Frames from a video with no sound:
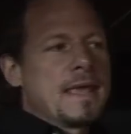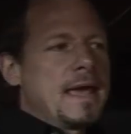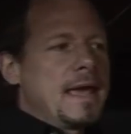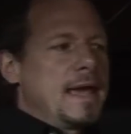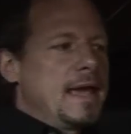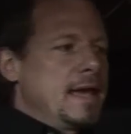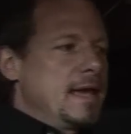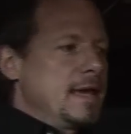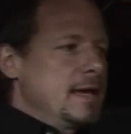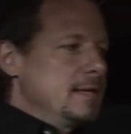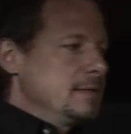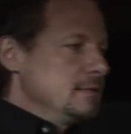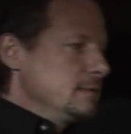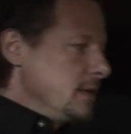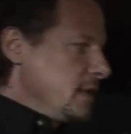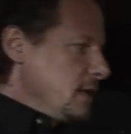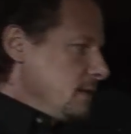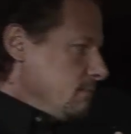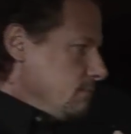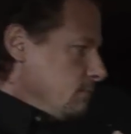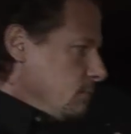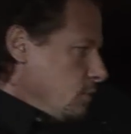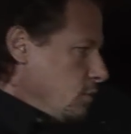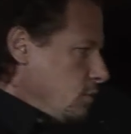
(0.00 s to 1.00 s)
And
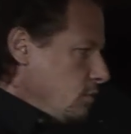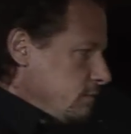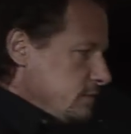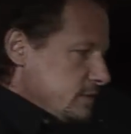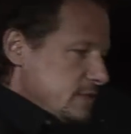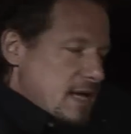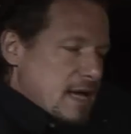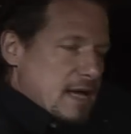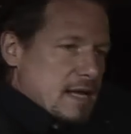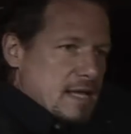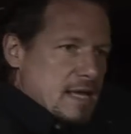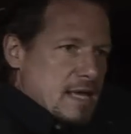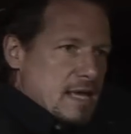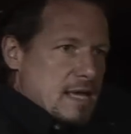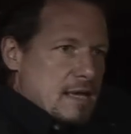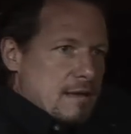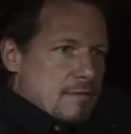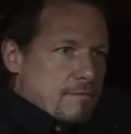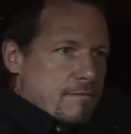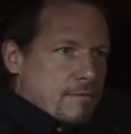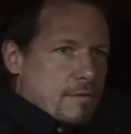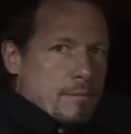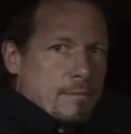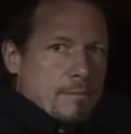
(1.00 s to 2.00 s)
it moves that
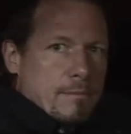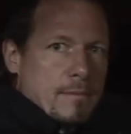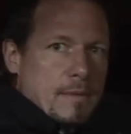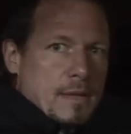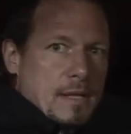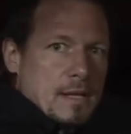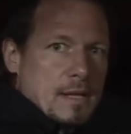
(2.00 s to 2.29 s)
heat from